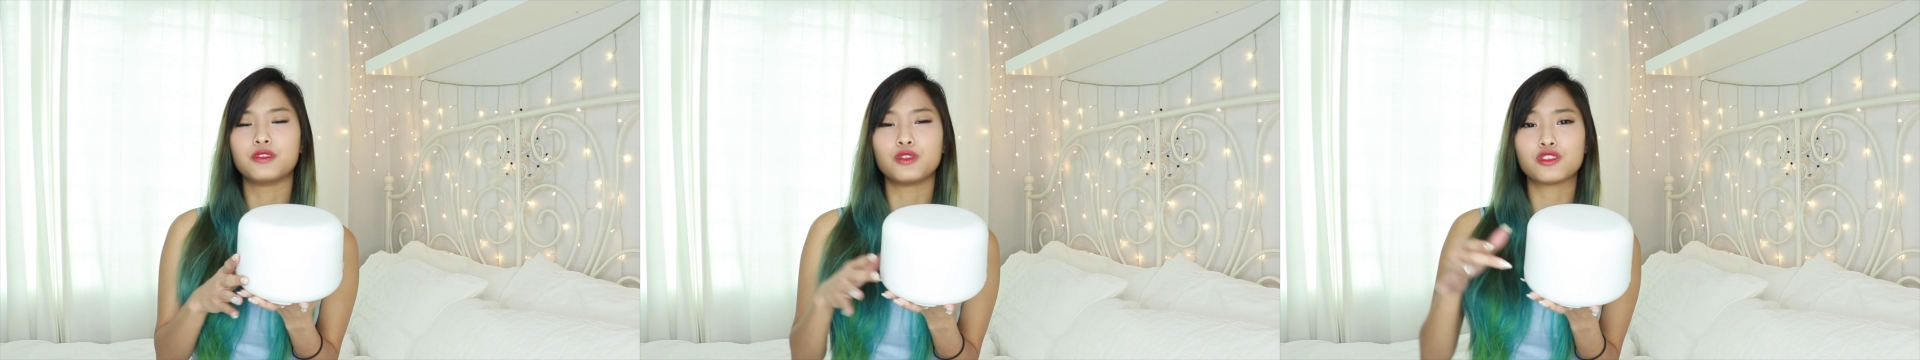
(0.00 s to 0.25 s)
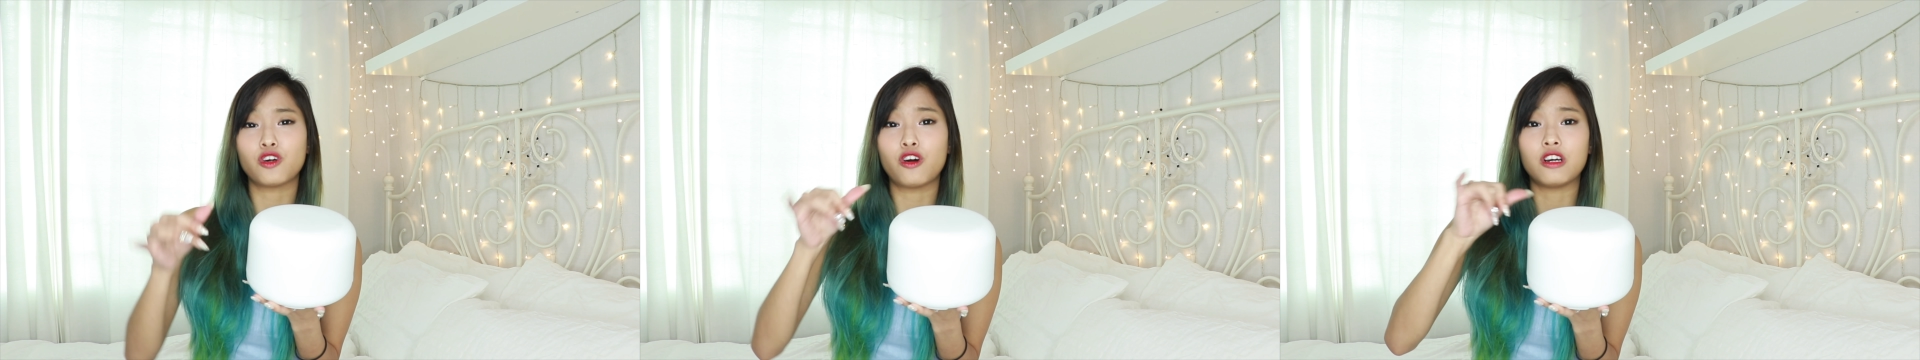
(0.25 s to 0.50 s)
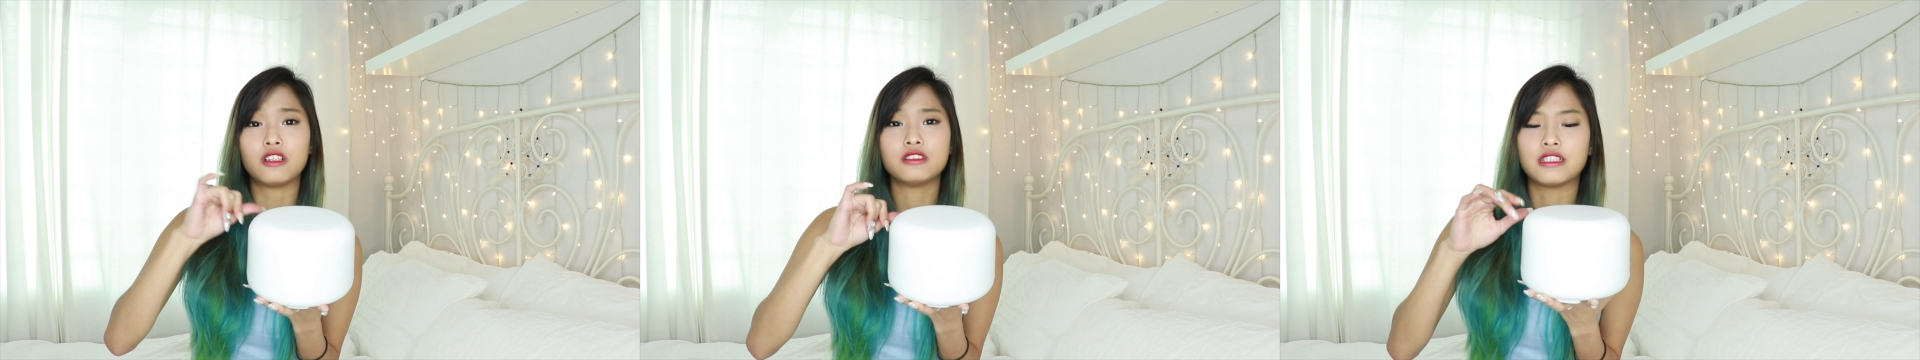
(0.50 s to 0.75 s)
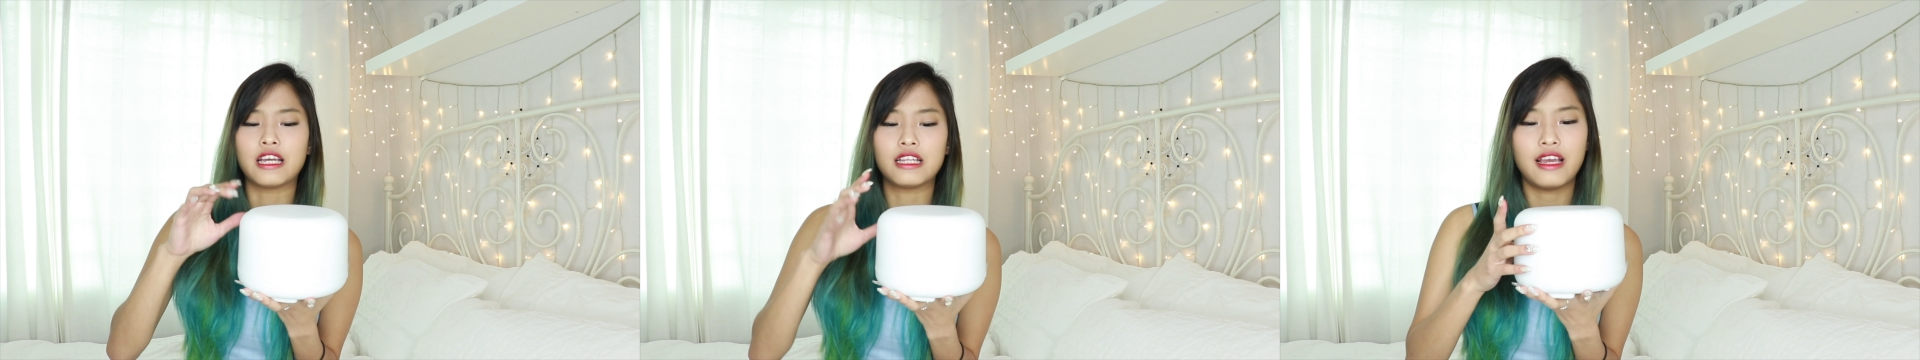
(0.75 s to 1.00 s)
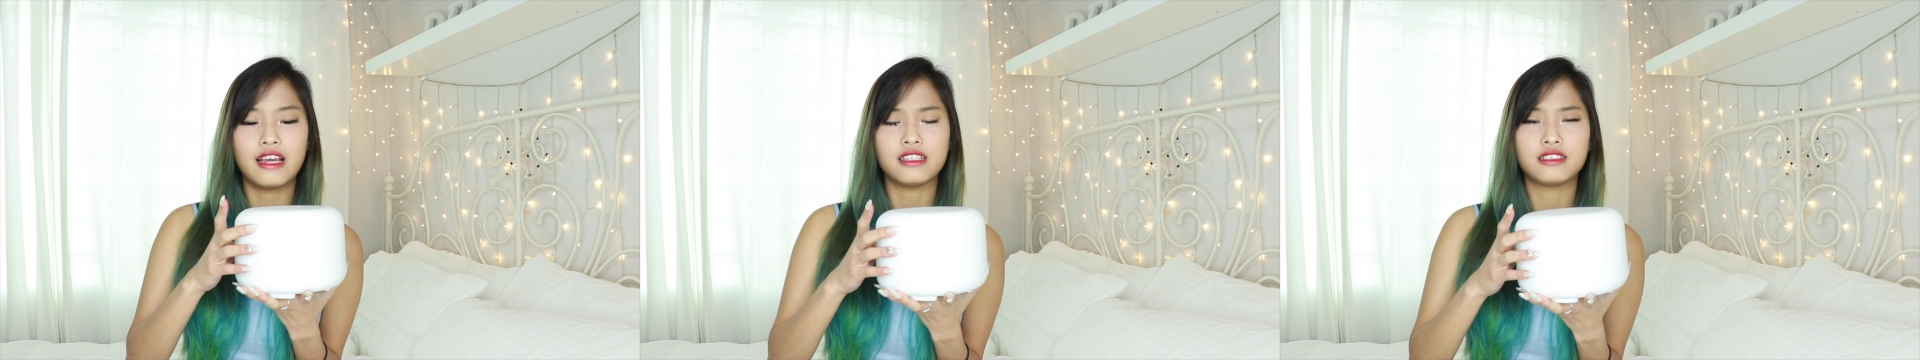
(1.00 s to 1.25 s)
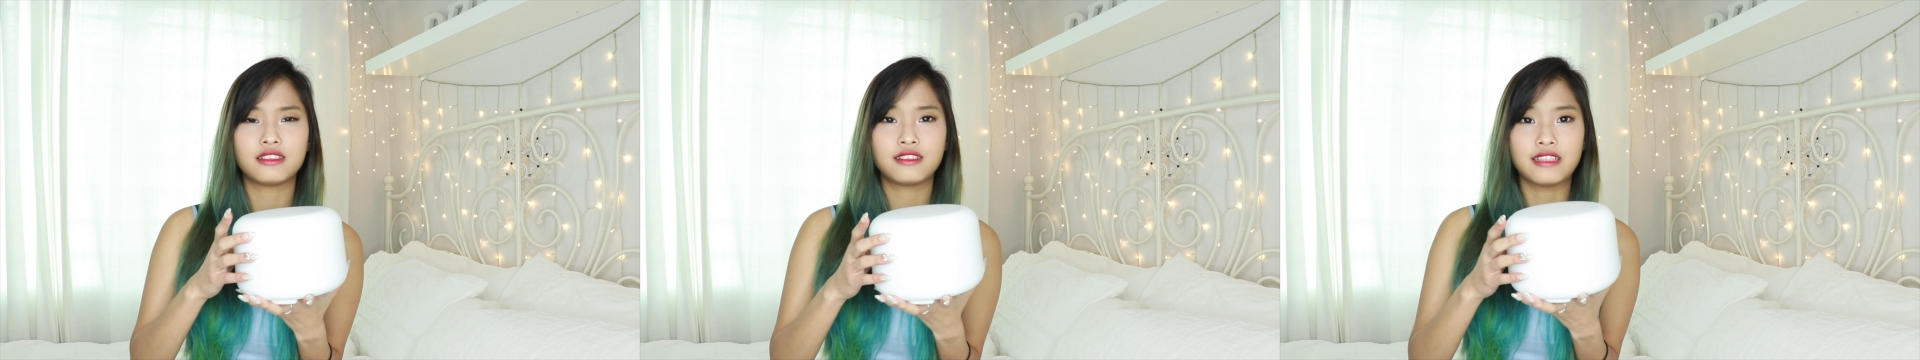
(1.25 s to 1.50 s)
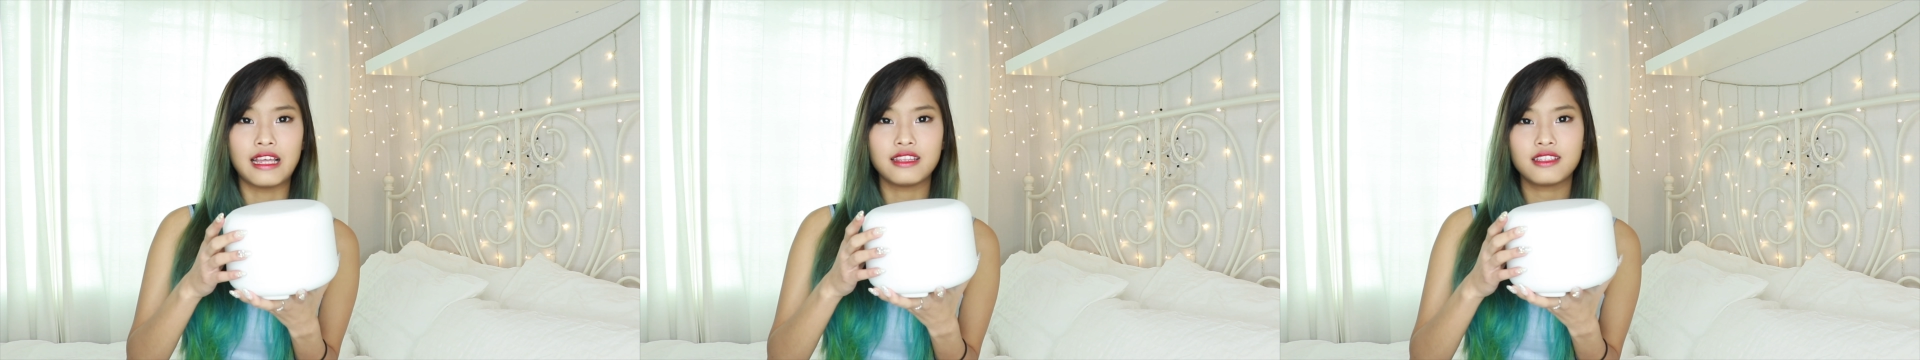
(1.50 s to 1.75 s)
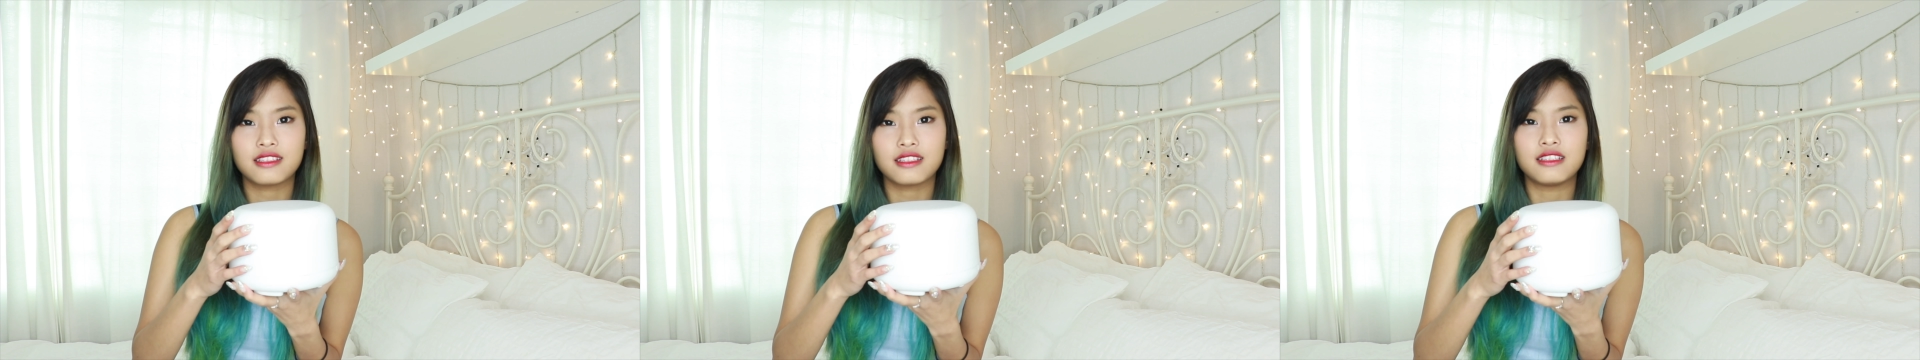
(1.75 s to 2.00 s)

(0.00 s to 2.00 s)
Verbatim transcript: those oil that has scent